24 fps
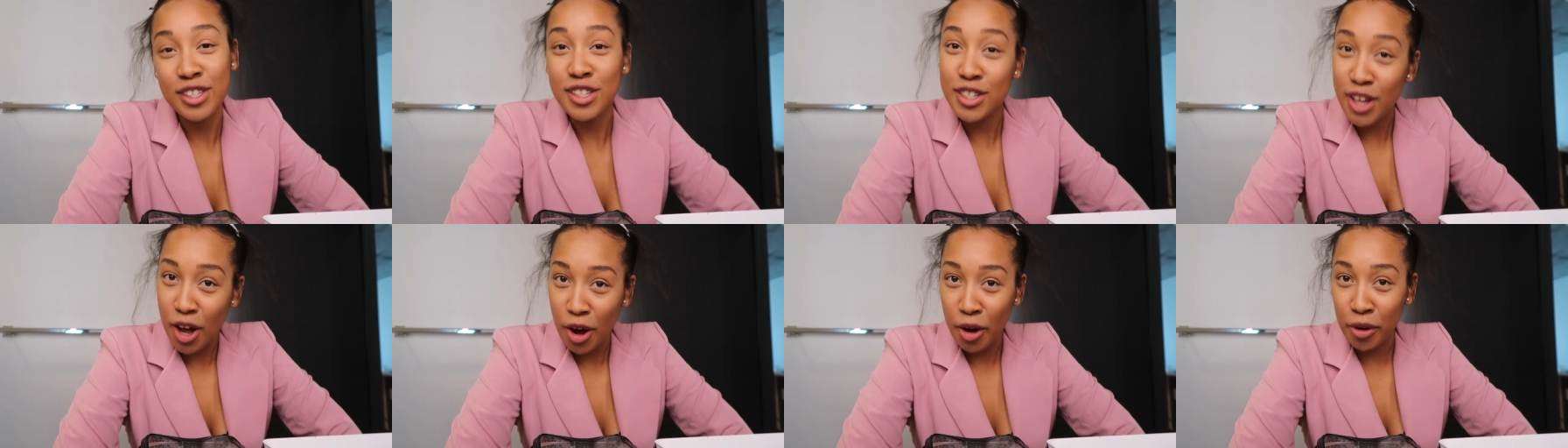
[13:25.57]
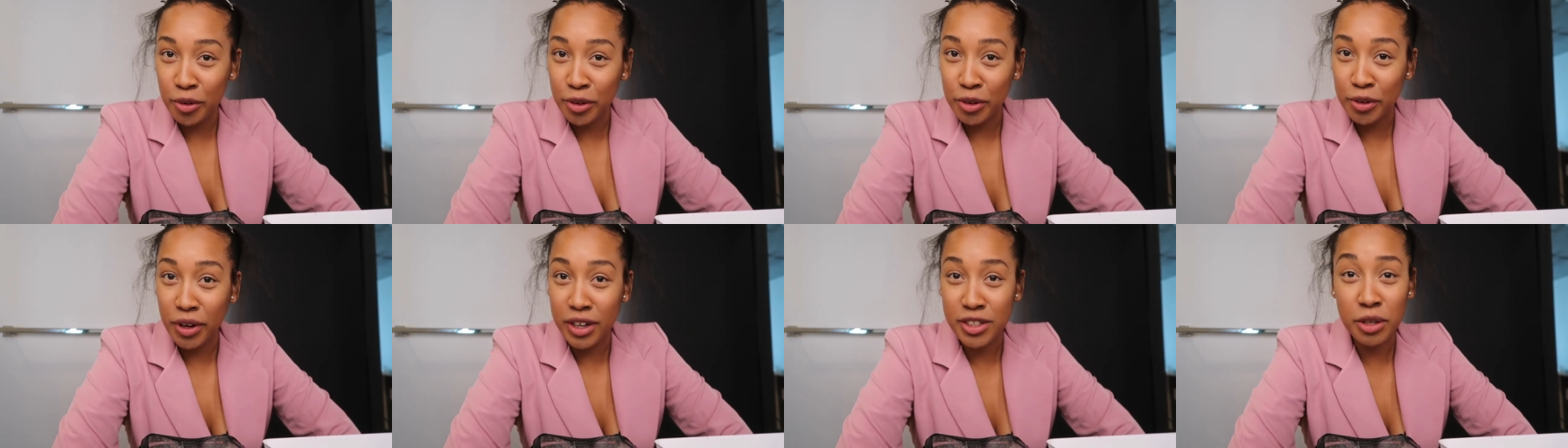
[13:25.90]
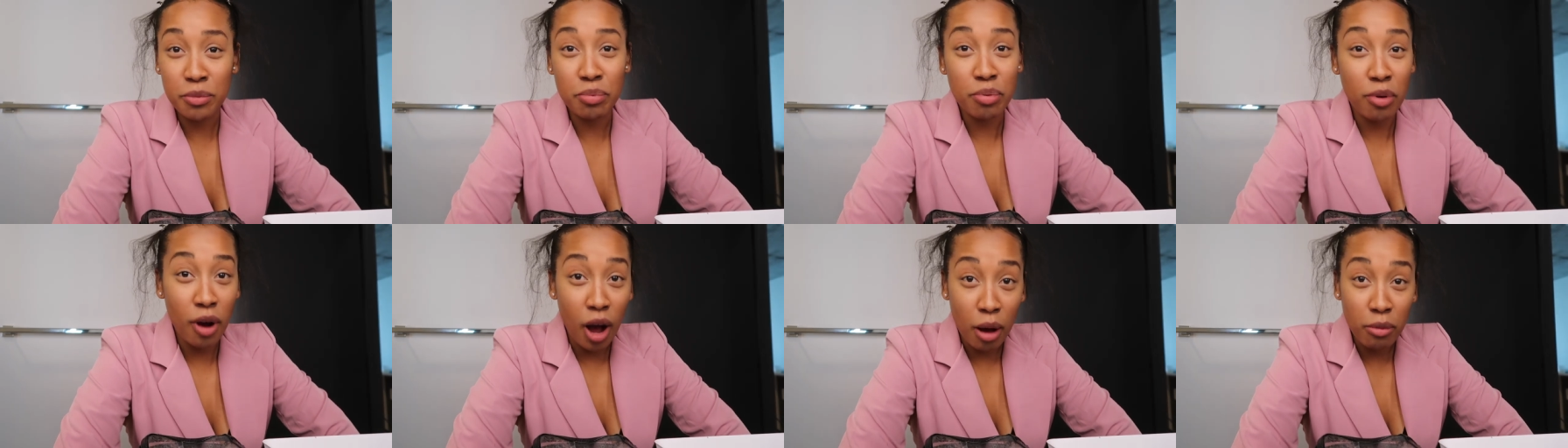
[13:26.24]
So you guys
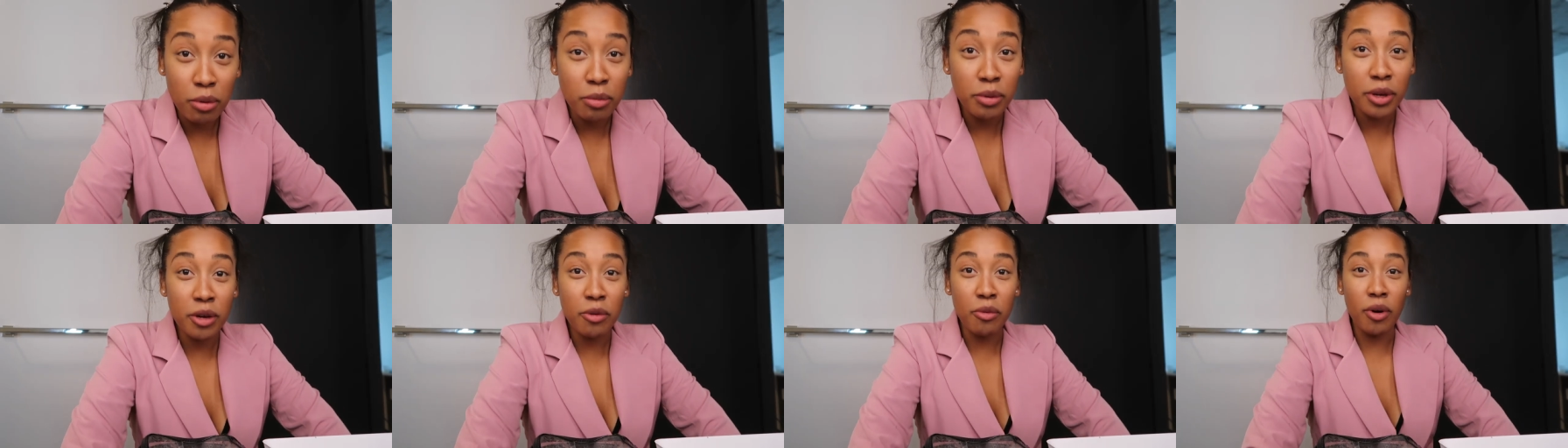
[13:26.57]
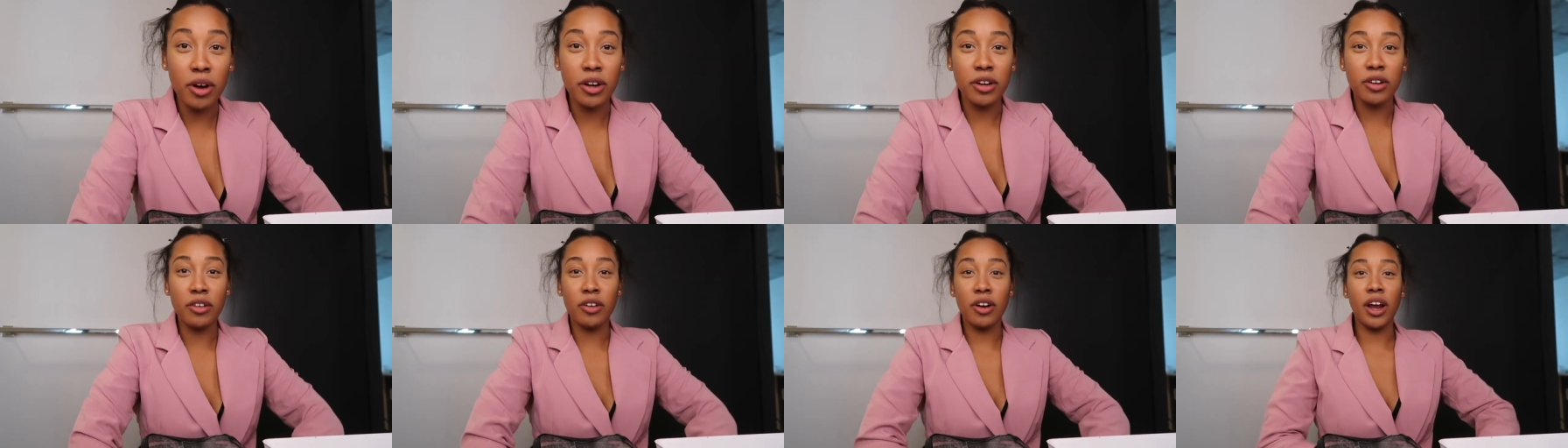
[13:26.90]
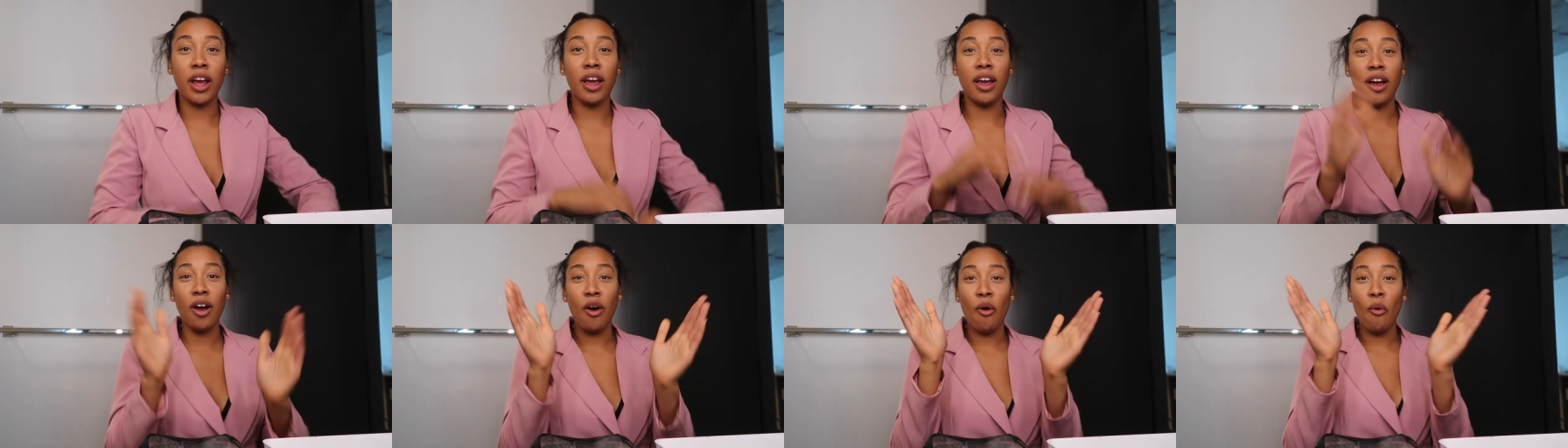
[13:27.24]
are probably
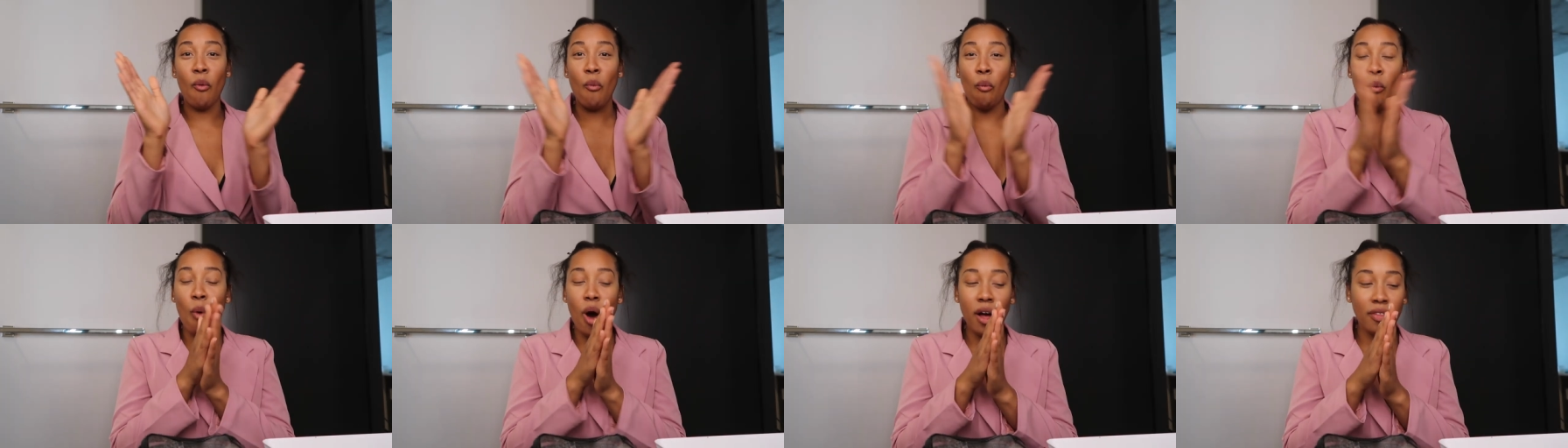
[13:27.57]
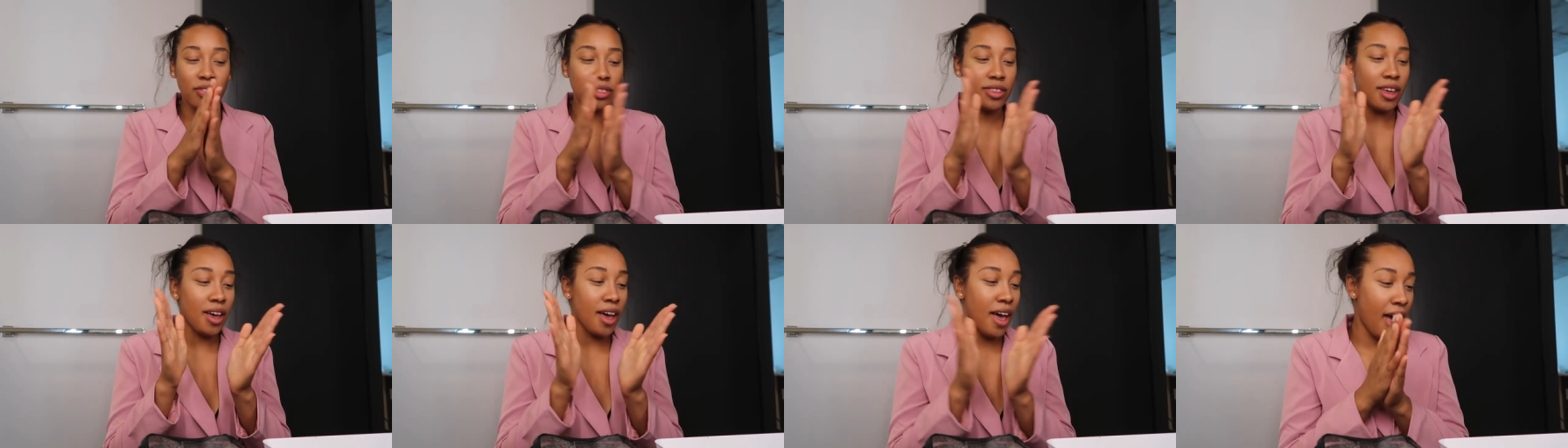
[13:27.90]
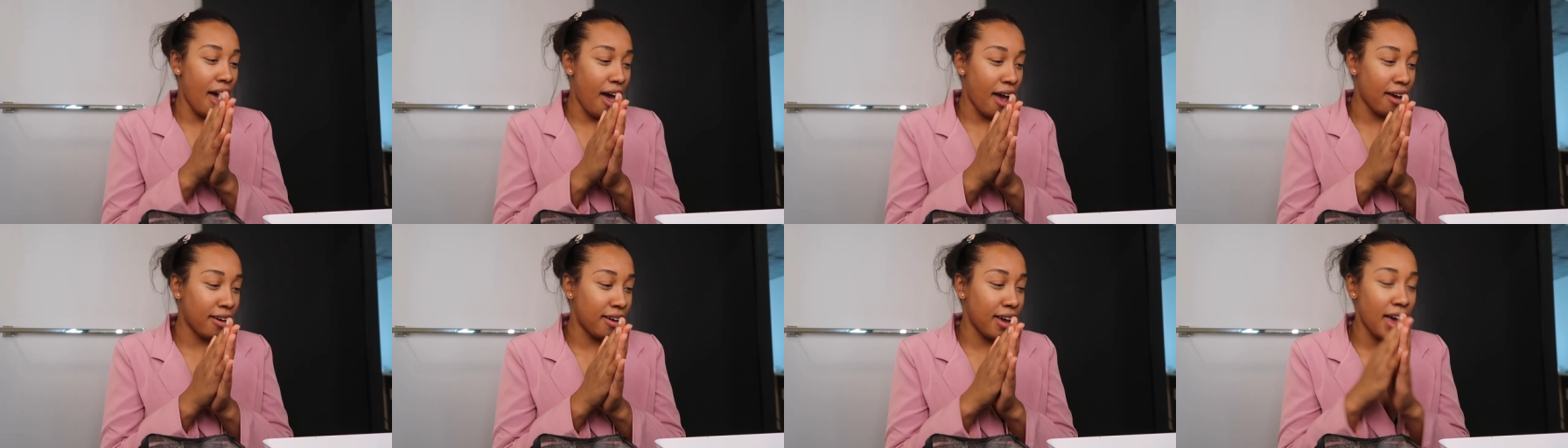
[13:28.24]
wondering, what the
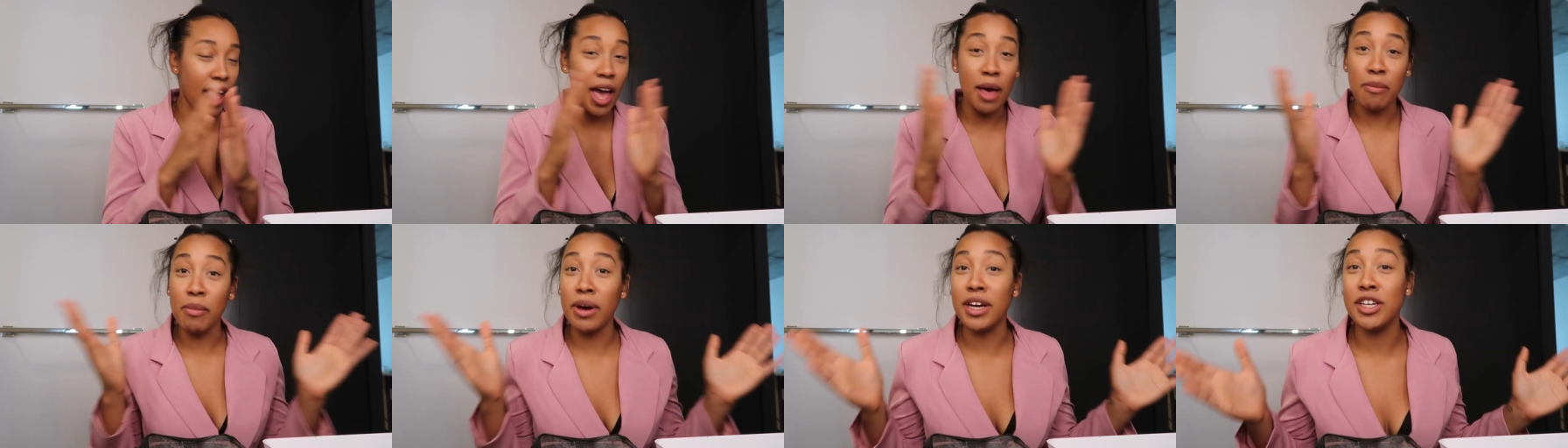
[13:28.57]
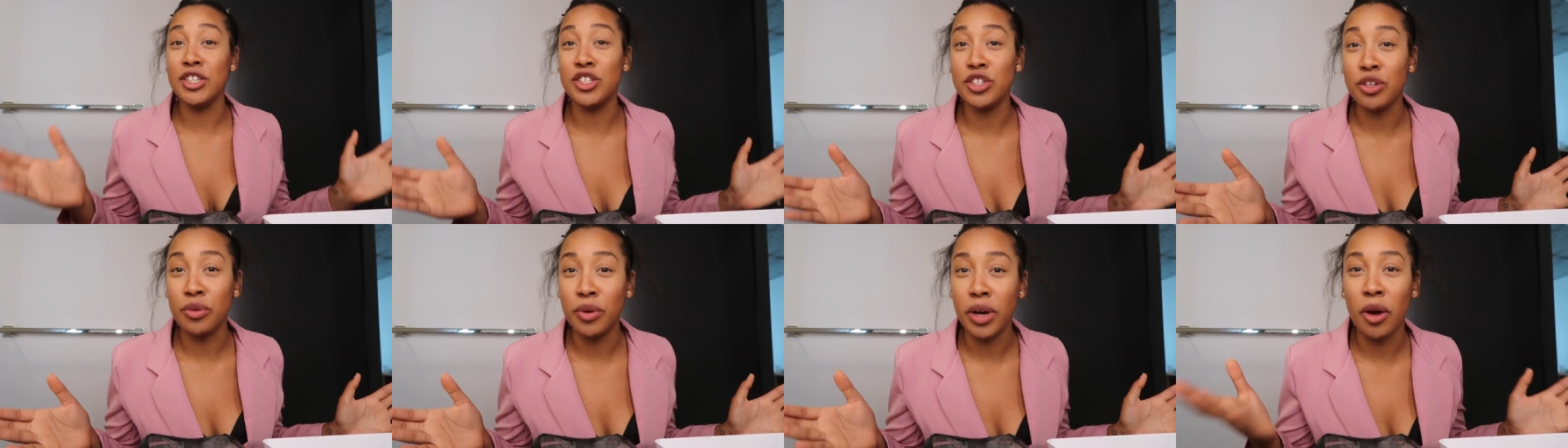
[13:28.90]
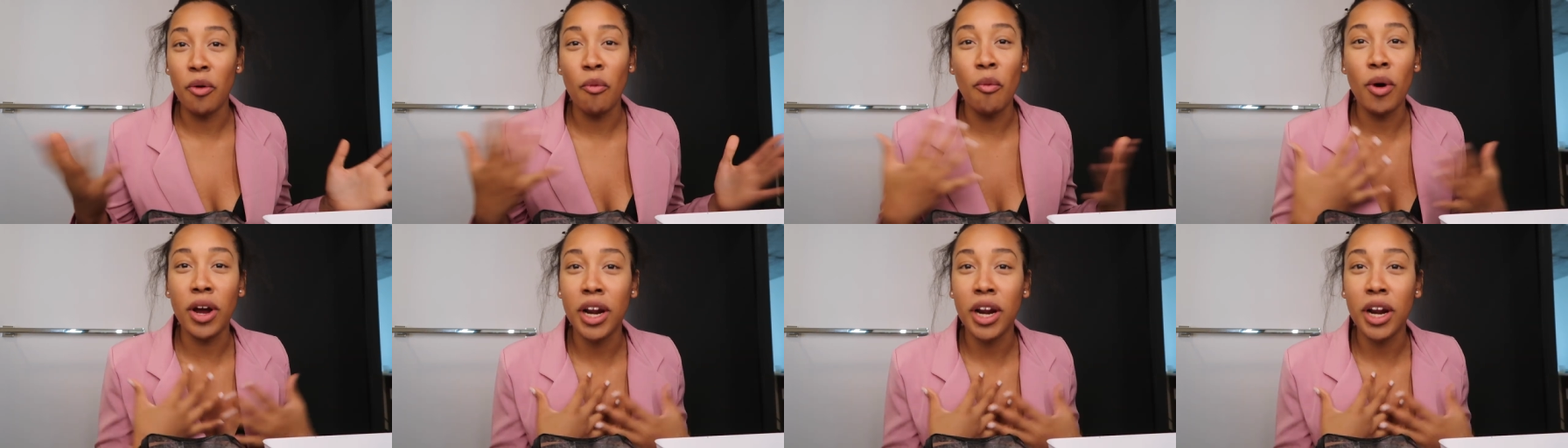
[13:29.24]
heck am I doing?